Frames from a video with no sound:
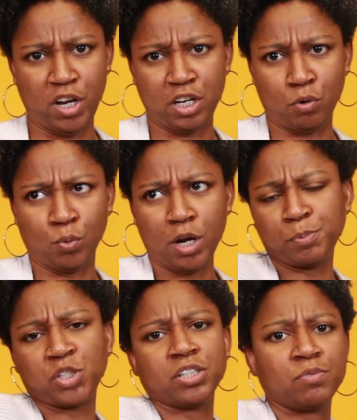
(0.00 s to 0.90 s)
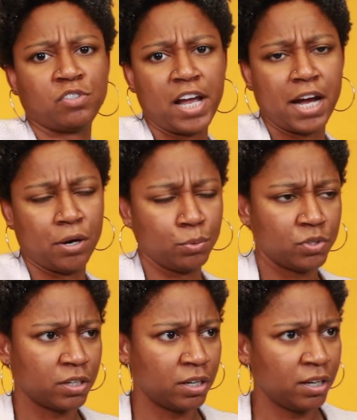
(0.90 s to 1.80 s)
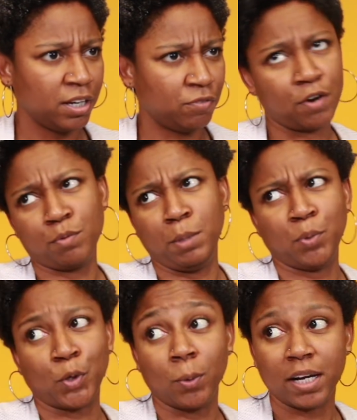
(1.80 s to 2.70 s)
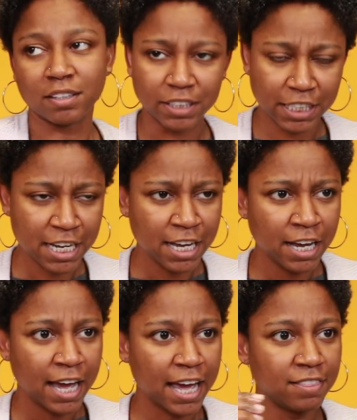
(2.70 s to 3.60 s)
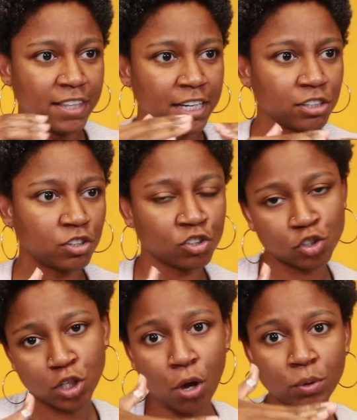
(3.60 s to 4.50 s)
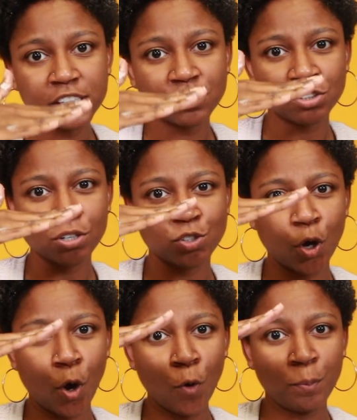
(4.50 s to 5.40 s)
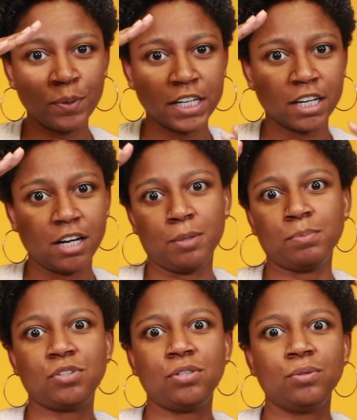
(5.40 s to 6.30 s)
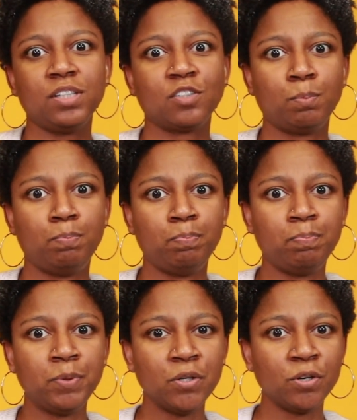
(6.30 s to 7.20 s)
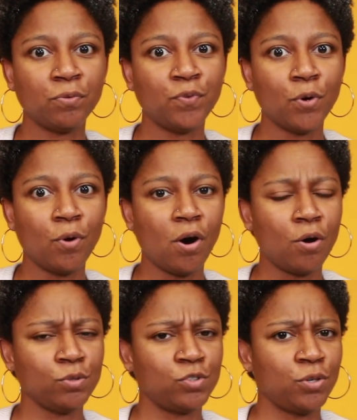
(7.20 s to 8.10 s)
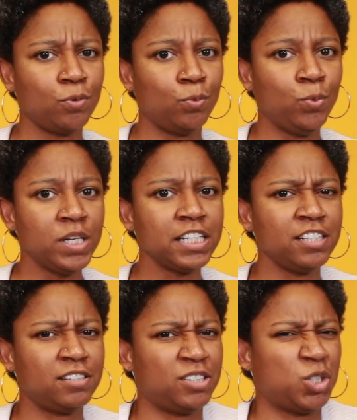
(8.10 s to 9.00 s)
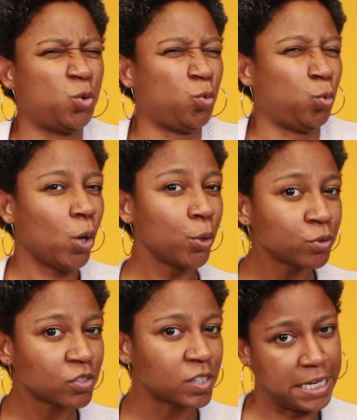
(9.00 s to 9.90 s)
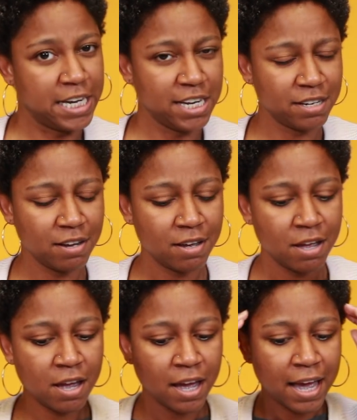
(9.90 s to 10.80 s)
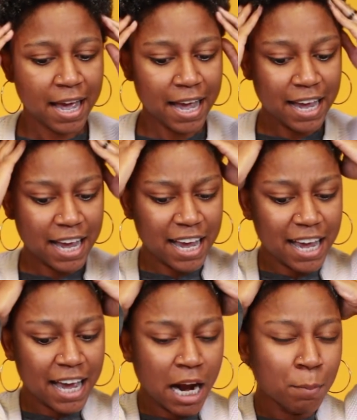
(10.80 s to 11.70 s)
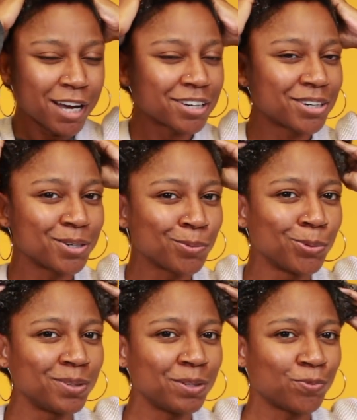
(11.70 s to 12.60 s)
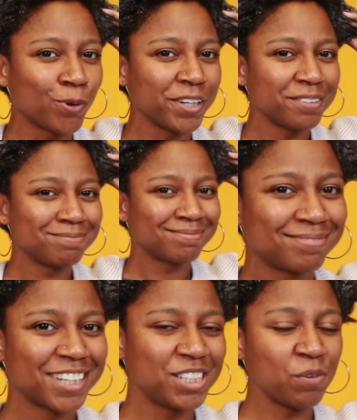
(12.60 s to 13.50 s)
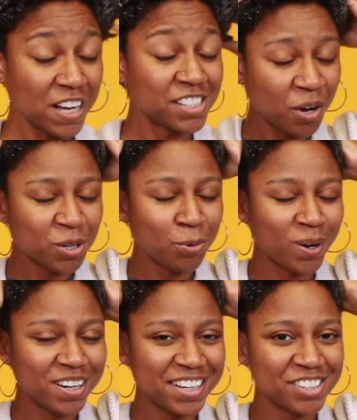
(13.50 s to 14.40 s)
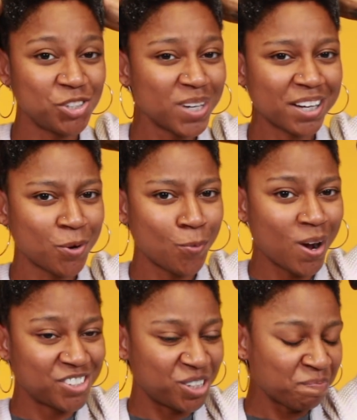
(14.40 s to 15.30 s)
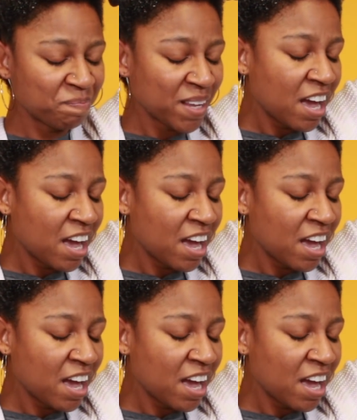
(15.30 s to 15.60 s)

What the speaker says: eruption of sound, if I remember correctly. And then it slowly starts opening up to this beautiful, also really gross scene. And I'm not gonna ruin it for you, because if I tell you what it is, you're not gonna watch it.